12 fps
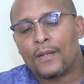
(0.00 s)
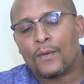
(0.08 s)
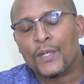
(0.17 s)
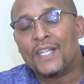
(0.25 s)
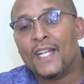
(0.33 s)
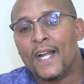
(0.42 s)

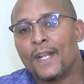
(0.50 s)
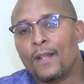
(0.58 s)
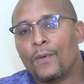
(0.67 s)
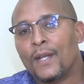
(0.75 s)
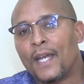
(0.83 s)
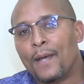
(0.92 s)
ordinarily
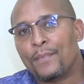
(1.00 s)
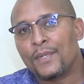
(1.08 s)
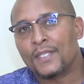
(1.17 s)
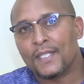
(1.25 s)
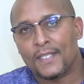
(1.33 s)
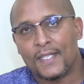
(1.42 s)
what
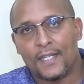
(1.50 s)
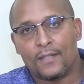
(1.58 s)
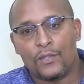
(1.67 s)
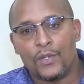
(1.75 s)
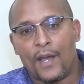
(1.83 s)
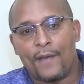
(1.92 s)
happens is that
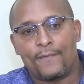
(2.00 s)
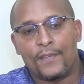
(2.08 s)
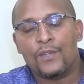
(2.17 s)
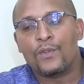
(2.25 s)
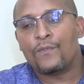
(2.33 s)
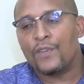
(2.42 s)
you have
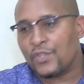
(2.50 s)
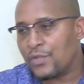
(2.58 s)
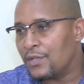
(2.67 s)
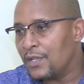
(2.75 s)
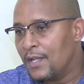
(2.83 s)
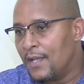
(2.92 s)

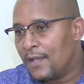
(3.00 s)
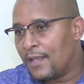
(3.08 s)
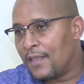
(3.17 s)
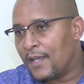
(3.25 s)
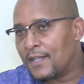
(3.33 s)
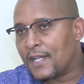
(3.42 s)
innovation
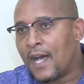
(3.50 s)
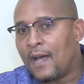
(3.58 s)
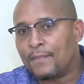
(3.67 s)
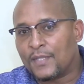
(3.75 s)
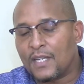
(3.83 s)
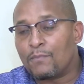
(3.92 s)
that
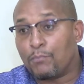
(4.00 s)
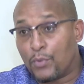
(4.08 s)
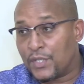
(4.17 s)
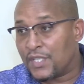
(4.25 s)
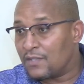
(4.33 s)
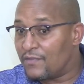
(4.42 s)
comes and
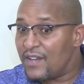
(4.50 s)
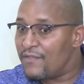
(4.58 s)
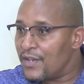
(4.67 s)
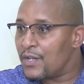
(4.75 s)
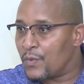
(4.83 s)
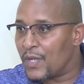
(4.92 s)
pushes very,
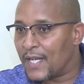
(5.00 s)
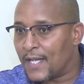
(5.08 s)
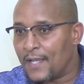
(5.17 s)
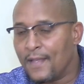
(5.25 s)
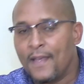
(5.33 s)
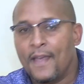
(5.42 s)
very
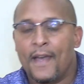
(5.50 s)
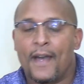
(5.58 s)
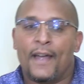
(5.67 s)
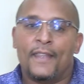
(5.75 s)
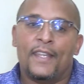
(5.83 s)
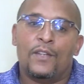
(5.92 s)
quickly.
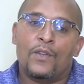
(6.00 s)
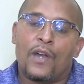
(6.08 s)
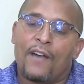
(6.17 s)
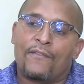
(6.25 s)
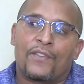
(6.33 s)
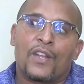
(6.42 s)
And then you
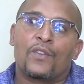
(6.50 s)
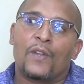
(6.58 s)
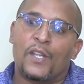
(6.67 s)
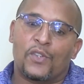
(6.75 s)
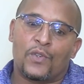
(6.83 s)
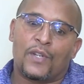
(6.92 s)
have
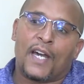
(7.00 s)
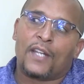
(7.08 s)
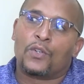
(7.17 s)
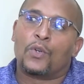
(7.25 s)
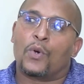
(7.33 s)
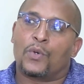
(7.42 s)
regulation
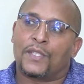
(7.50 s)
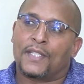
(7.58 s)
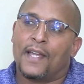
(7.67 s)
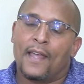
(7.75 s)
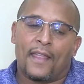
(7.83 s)
and laws